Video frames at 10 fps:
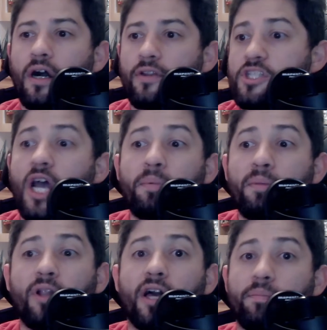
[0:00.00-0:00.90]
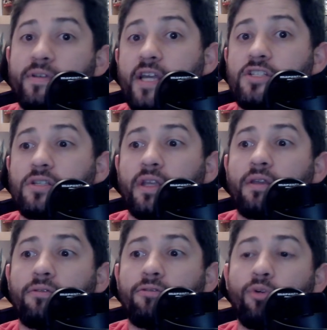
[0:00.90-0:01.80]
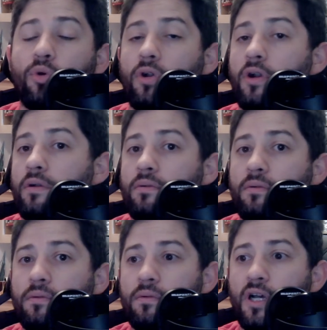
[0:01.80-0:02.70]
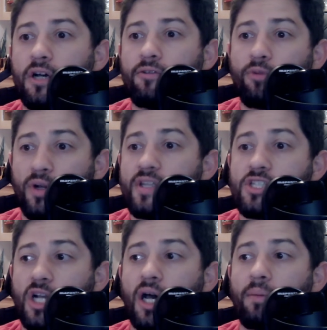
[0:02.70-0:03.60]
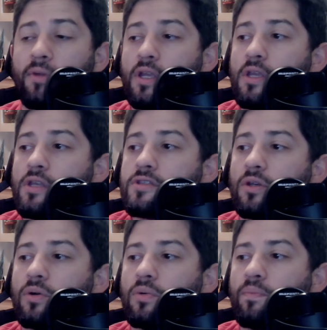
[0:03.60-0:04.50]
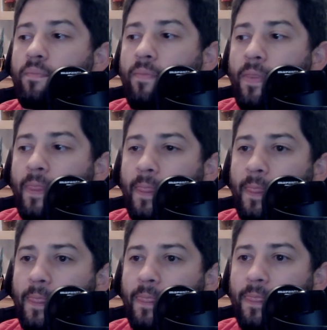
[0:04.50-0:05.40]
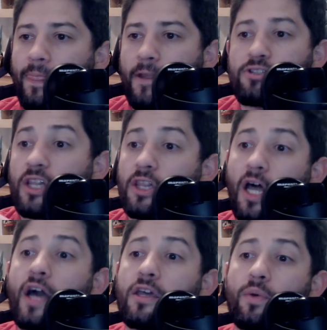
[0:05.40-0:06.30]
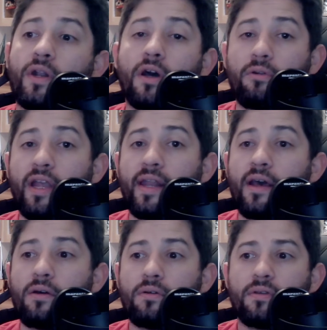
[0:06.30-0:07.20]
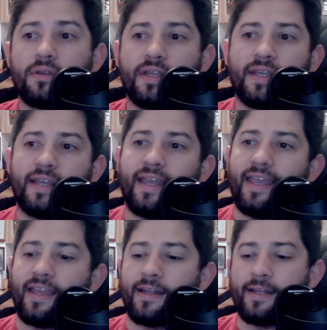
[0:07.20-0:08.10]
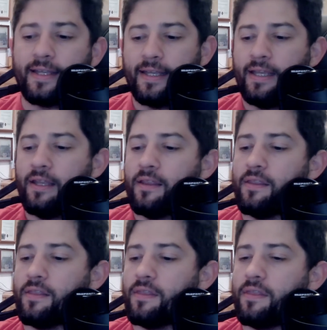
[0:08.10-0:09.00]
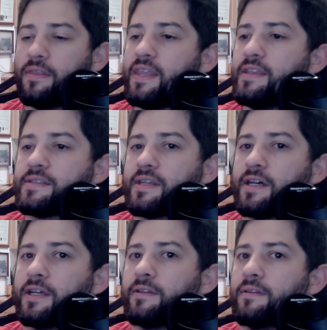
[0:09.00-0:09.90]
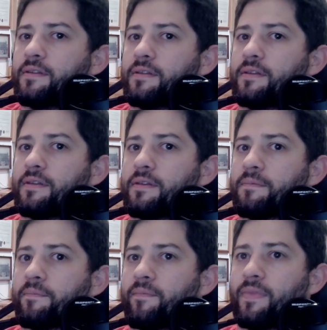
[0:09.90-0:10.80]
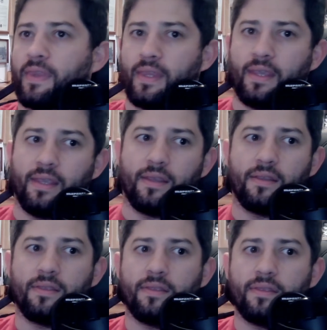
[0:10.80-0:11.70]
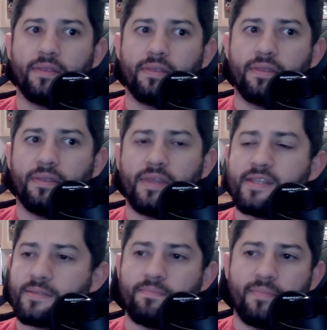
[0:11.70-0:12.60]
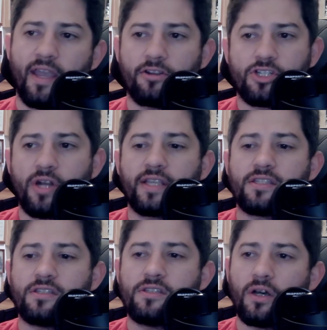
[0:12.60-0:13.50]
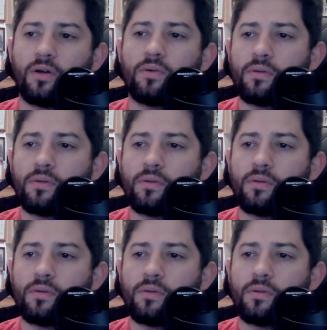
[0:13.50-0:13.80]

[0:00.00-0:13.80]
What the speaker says: chopping block potentially for his job. So there's a lot going on right now, and these airstrikes don't